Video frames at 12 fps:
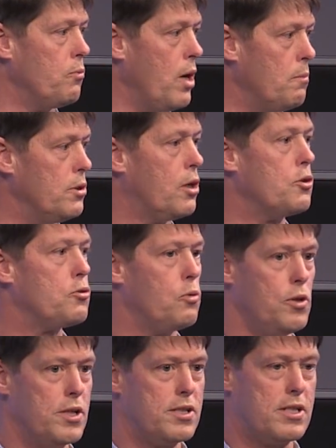we're able to
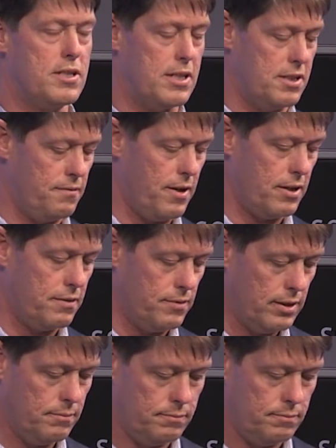control this disease effectively.